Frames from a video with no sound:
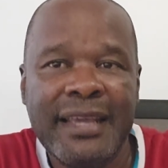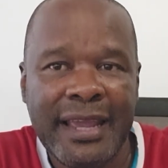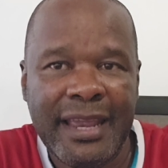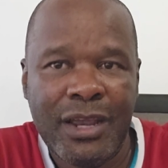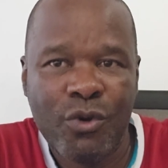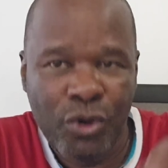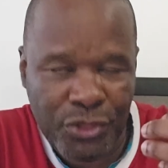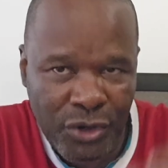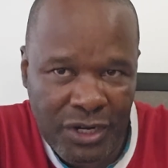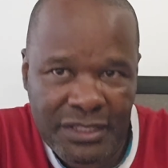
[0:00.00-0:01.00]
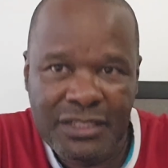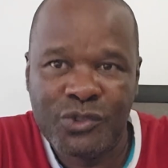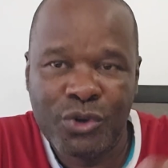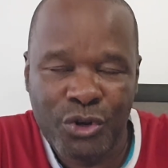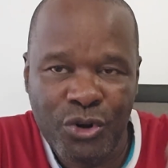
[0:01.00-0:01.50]

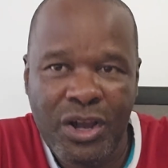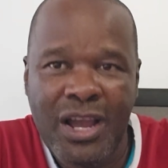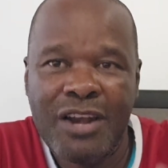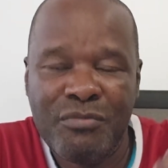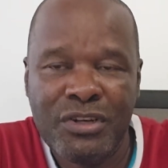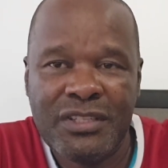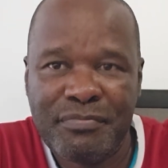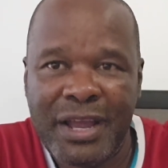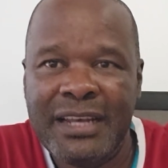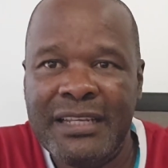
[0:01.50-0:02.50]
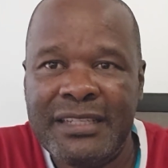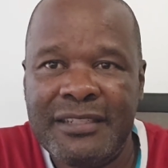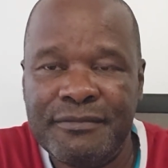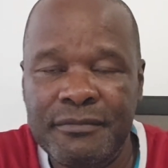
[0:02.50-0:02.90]
authorities or local municipality.